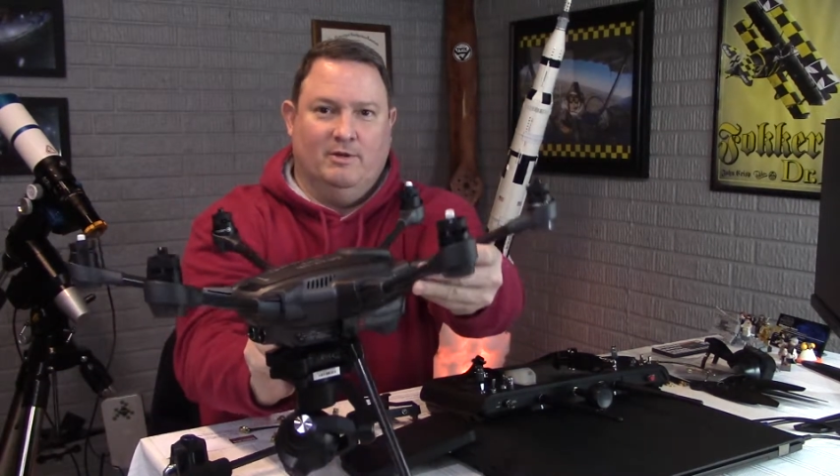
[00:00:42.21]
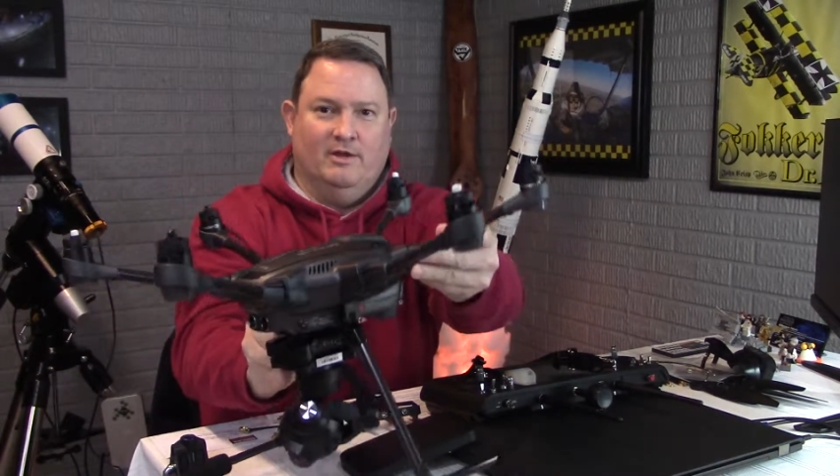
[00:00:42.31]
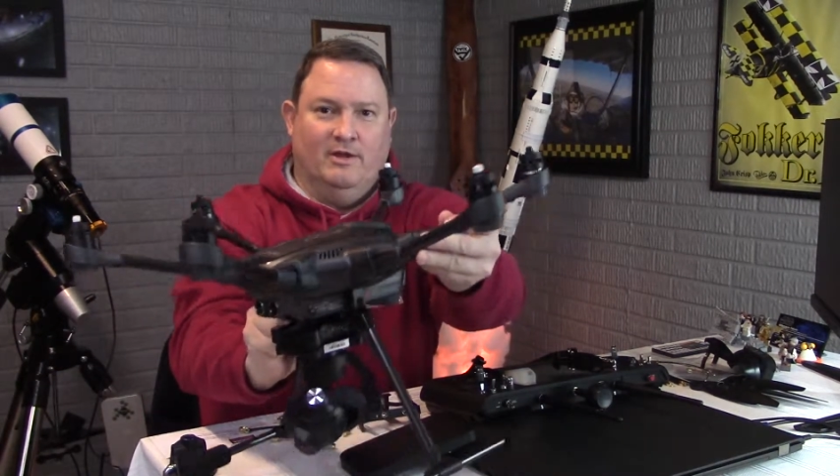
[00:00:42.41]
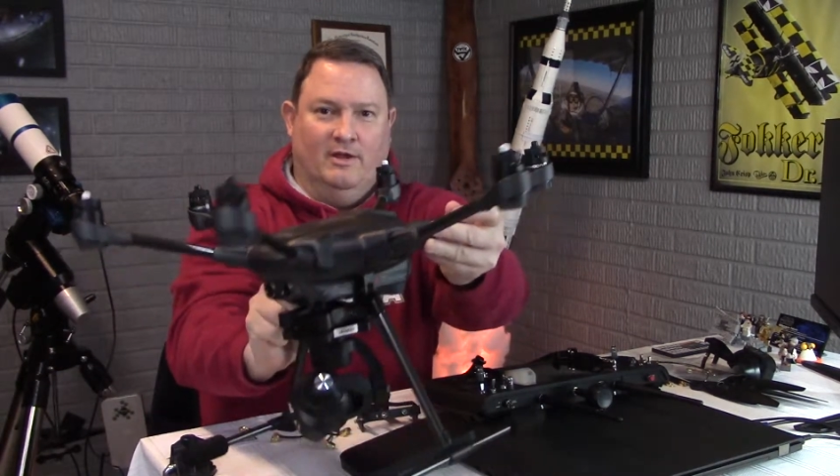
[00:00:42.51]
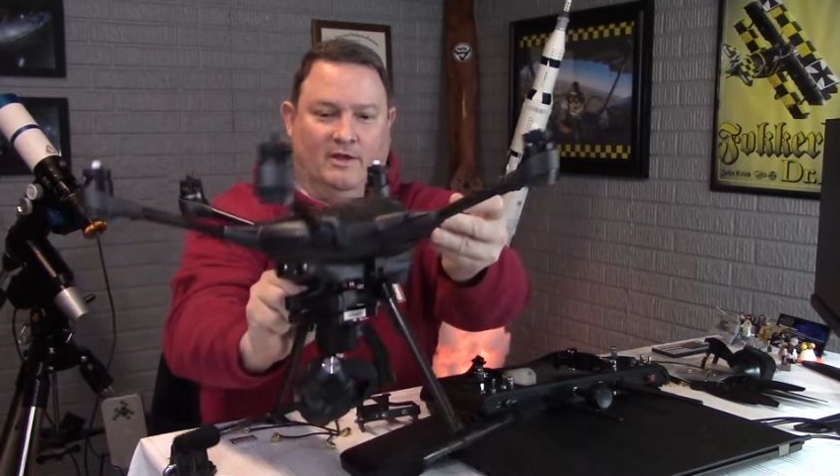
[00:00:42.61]

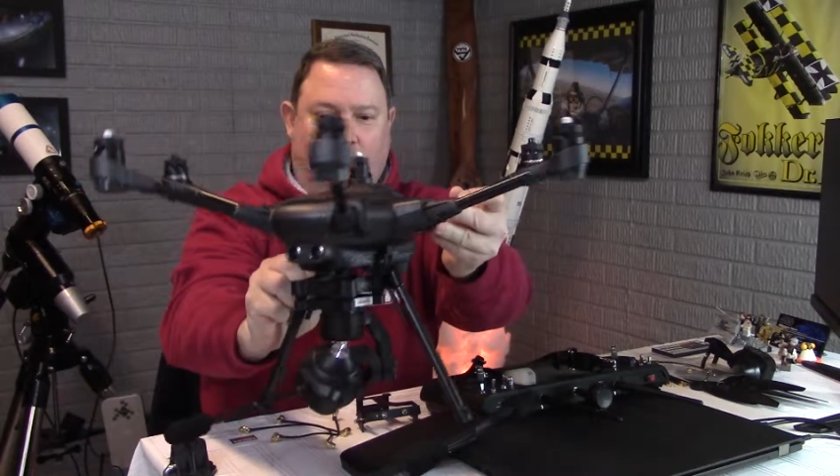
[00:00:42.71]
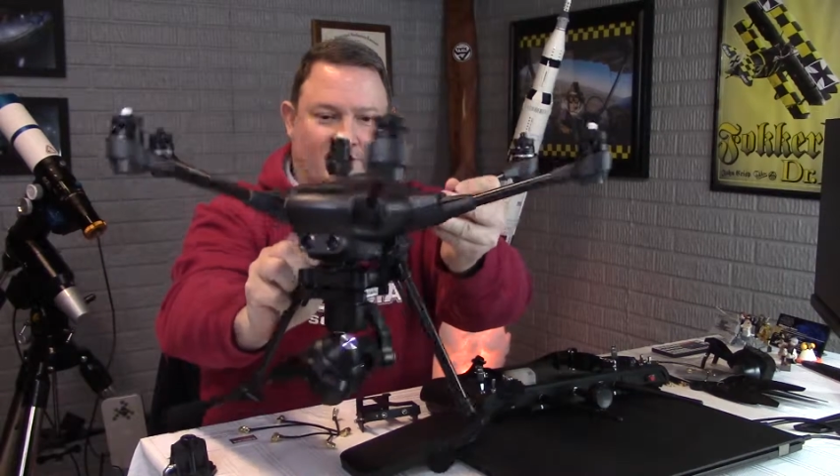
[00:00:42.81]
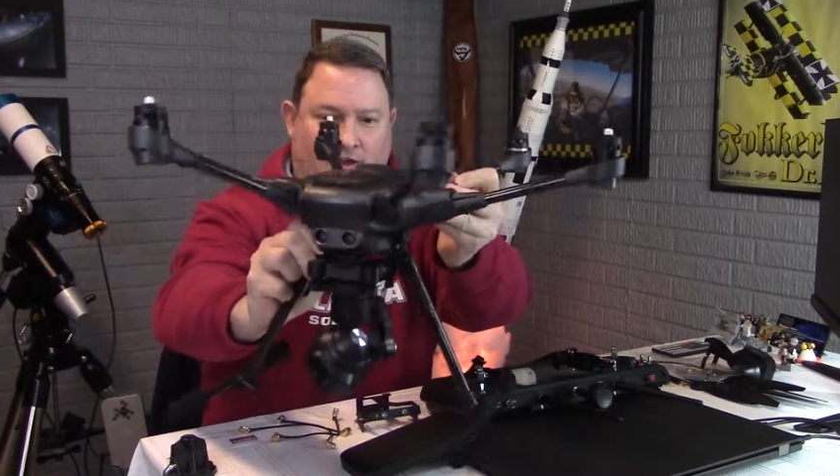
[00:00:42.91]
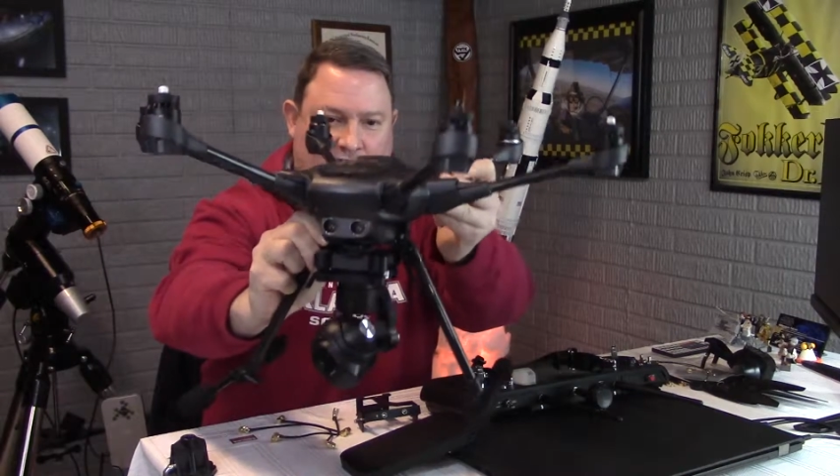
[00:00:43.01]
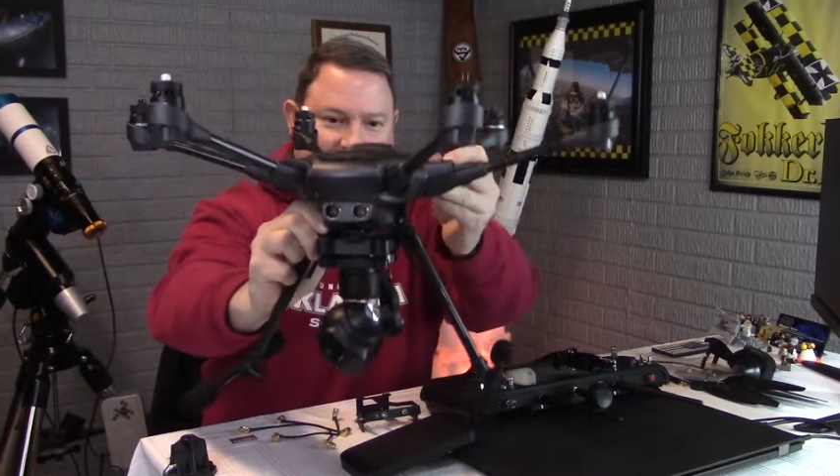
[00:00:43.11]
but
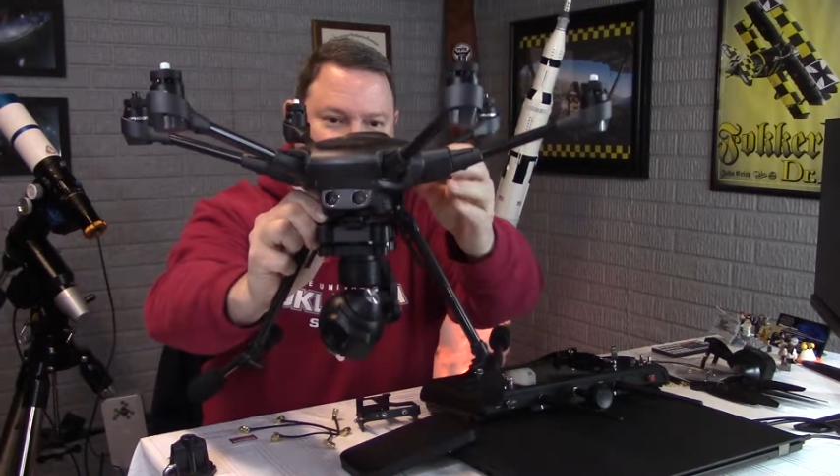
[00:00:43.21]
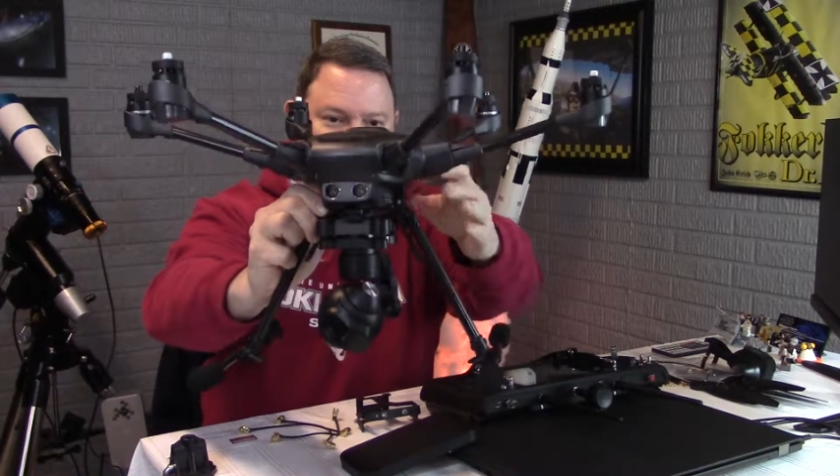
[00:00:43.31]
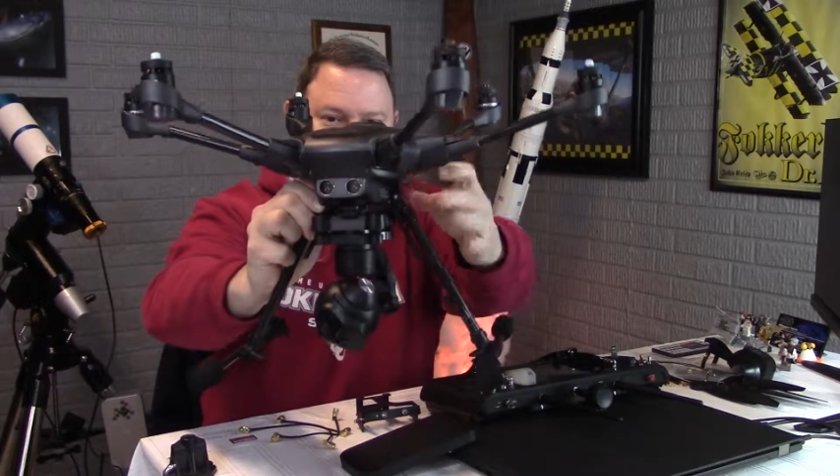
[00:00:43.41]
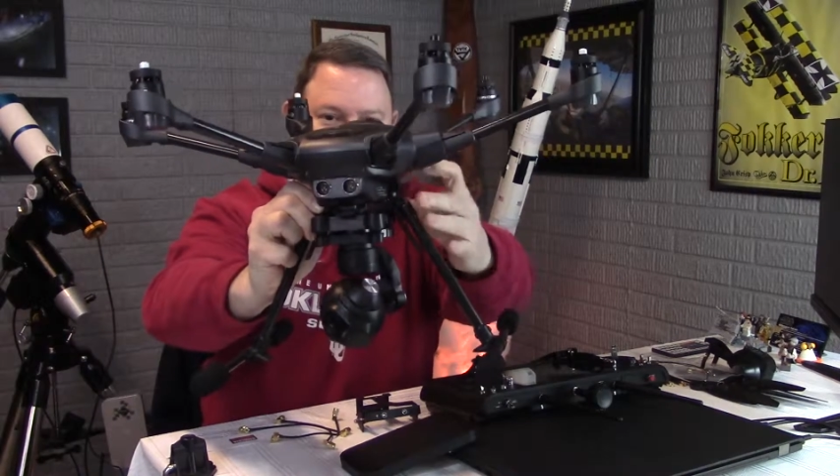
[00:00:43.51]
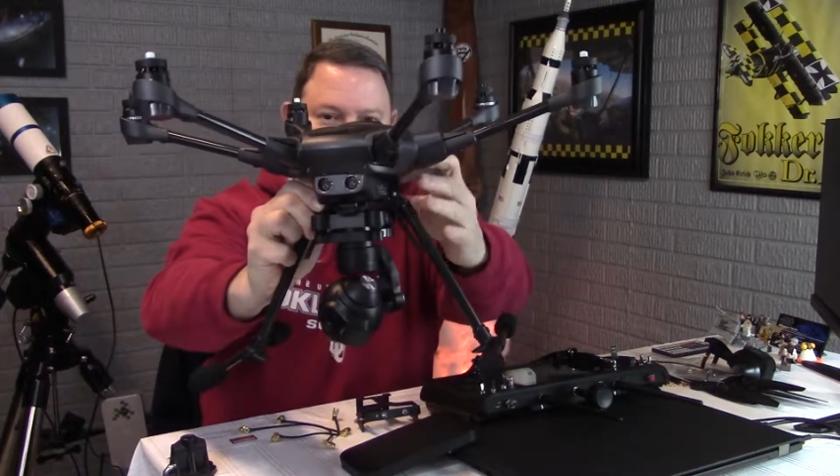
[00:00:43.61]
it's actually
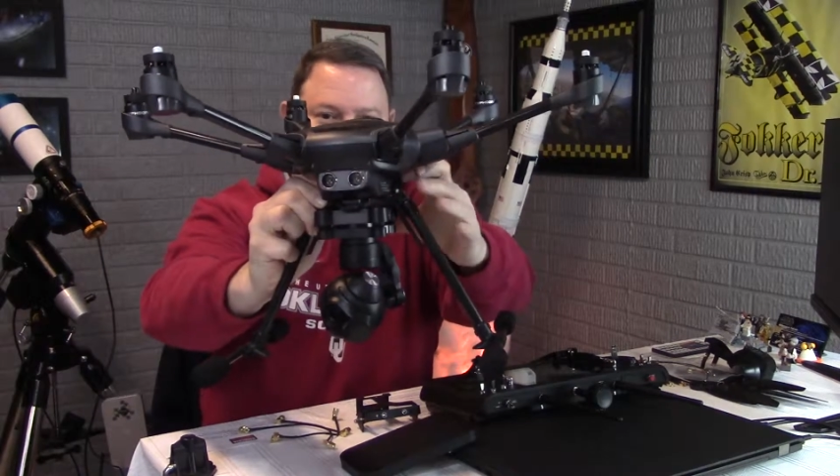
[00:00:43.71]
got